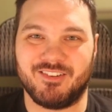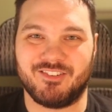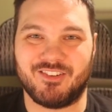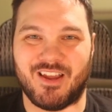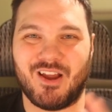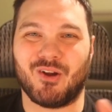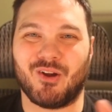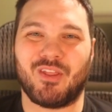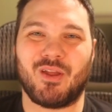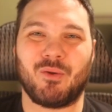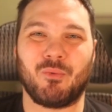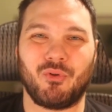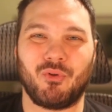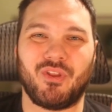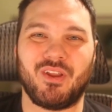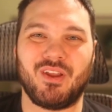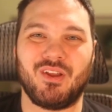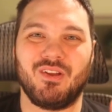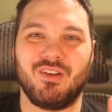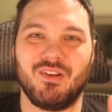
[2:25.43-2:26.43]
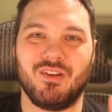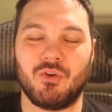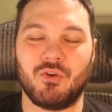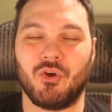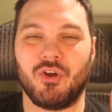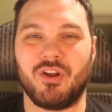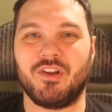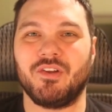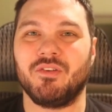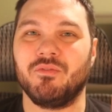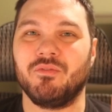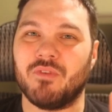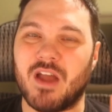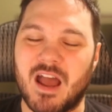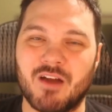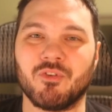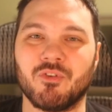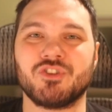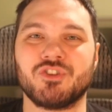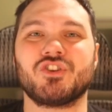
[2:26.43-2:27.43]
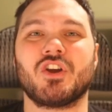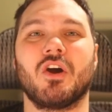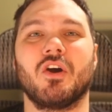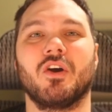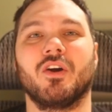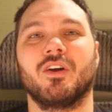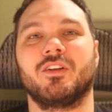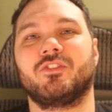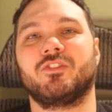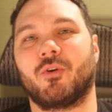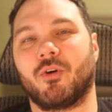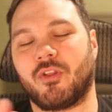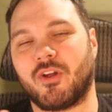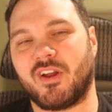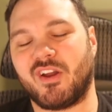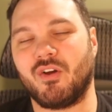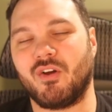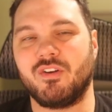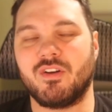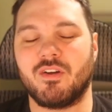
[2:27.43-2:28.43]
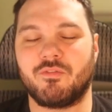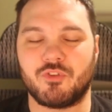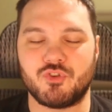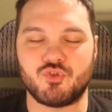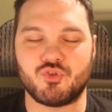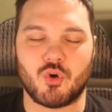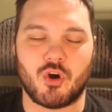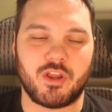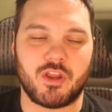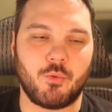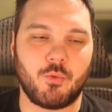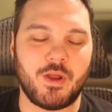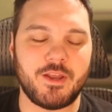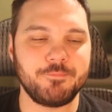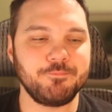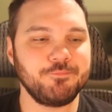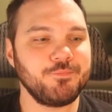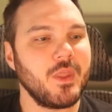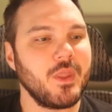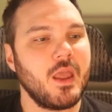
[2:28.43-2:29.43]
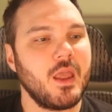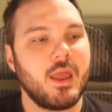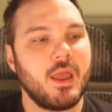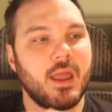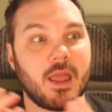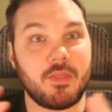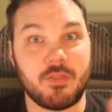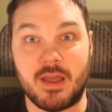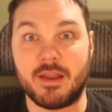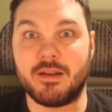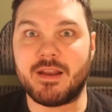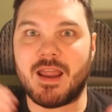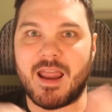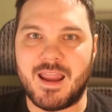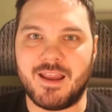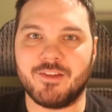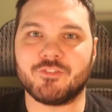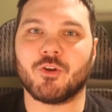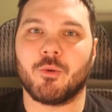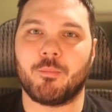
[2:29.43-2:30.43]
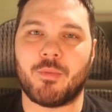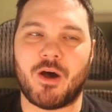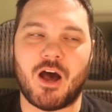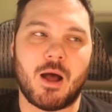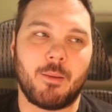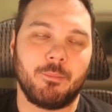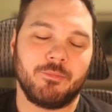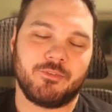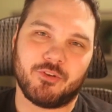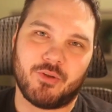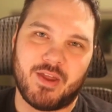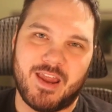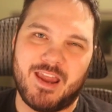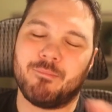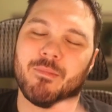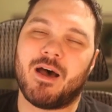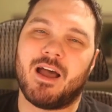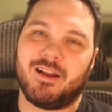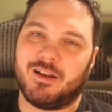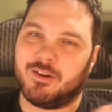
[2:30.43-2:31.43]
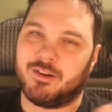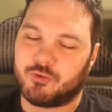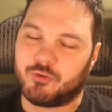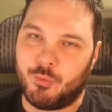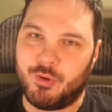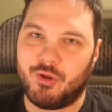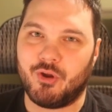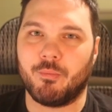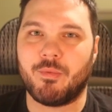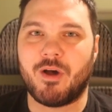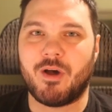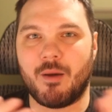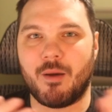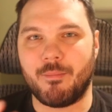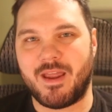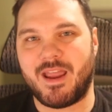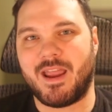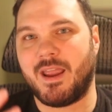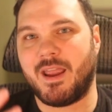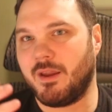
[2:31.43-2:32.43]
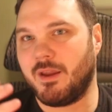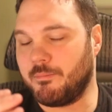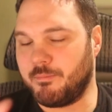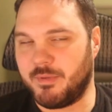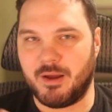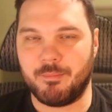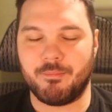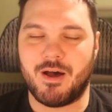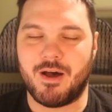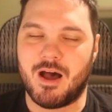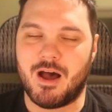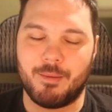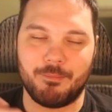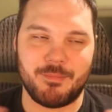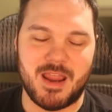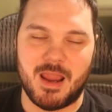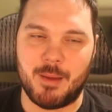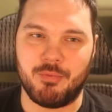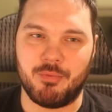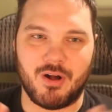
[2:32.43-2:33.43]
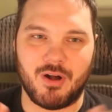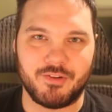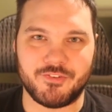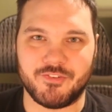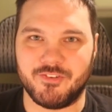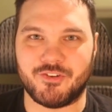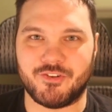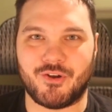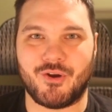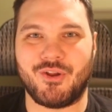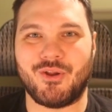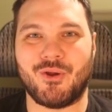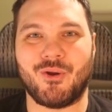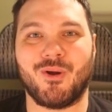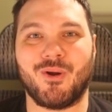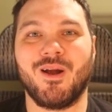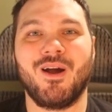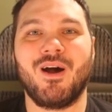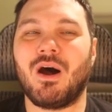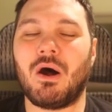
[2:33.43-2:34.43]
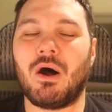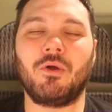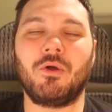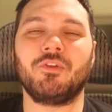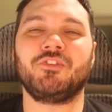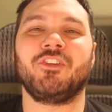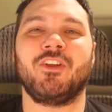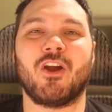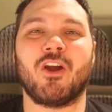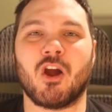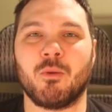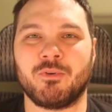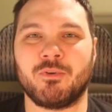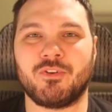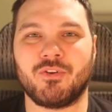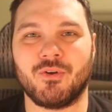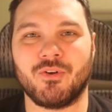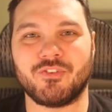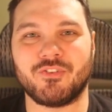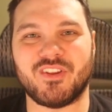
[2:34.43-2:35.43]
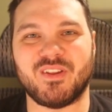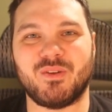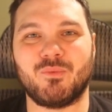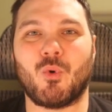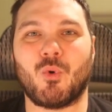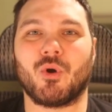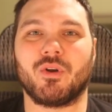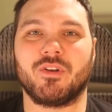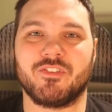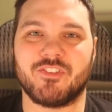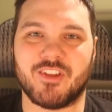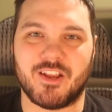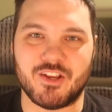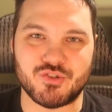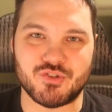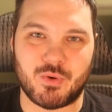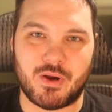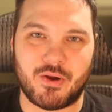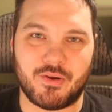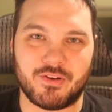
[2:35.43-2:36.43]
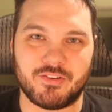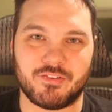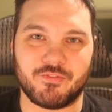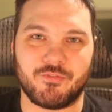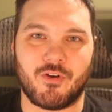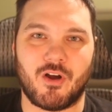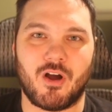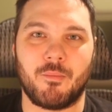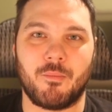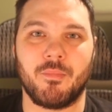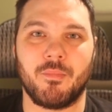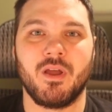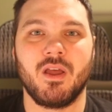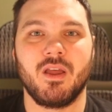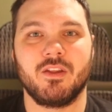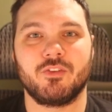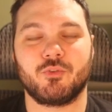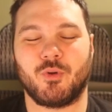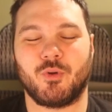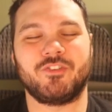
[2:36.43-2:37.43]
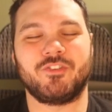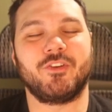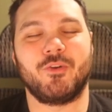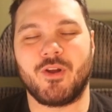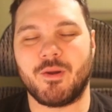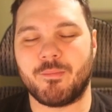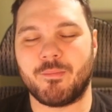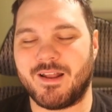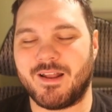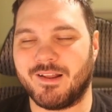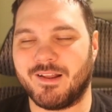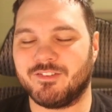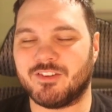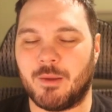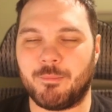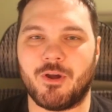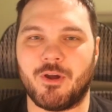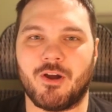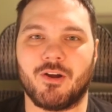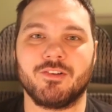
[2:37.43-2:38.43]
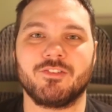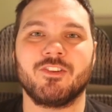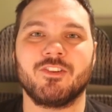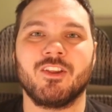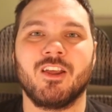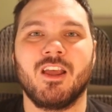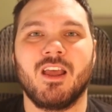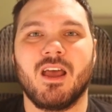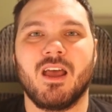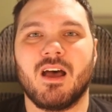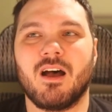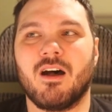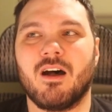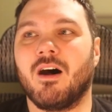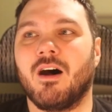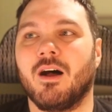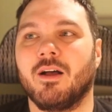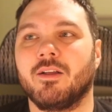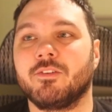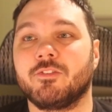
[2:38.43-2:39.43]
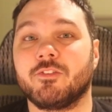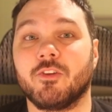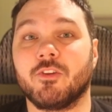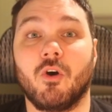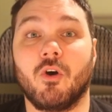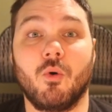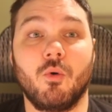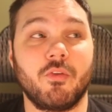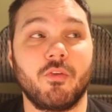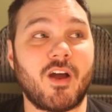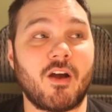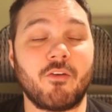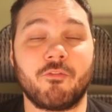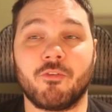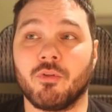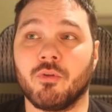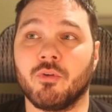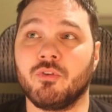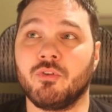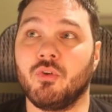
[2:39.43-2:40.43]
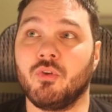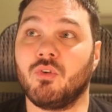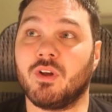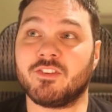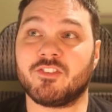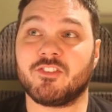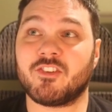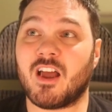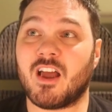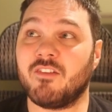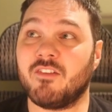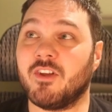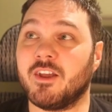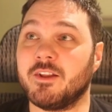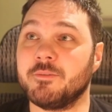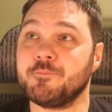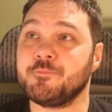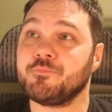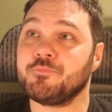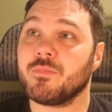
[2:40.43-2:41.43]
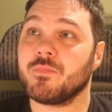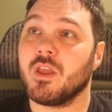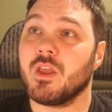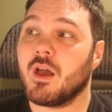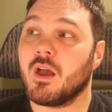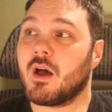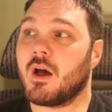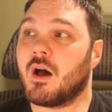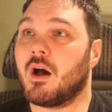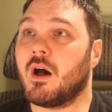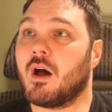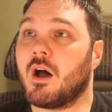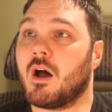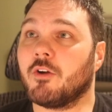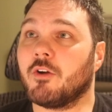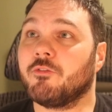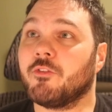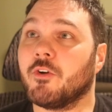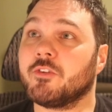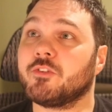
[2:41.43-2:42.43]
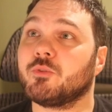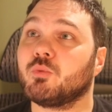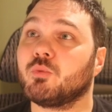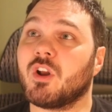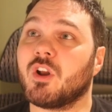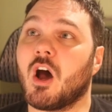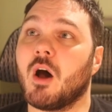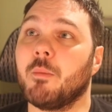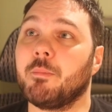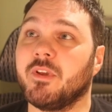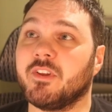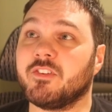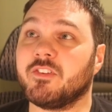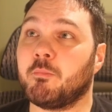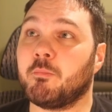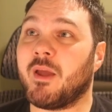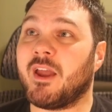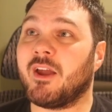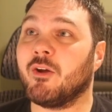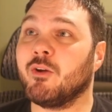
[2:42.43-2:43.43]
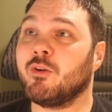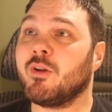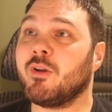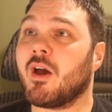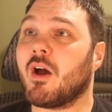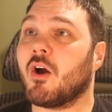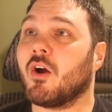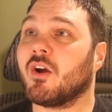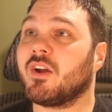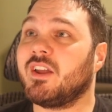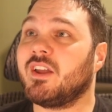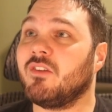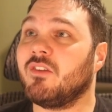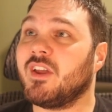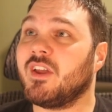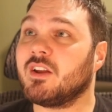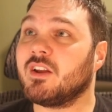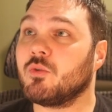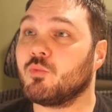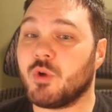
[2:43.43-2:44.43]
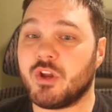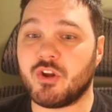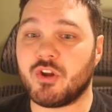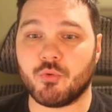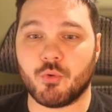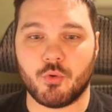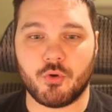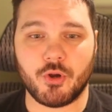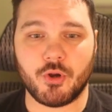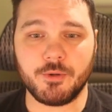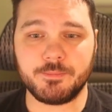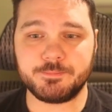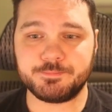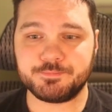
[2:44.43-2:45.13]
Like, are they really good average cards, or are they good enough to draw you in? And then A's are bombs. So A minus, a weaker bomb, A, big bomb. A pluses are your All-Seeing Arbiters and Warden Sanctuaries from Streets of New Capenna type cards. So without further ado, let's dive in. Our first one up is Baird, Argivian Recruiter.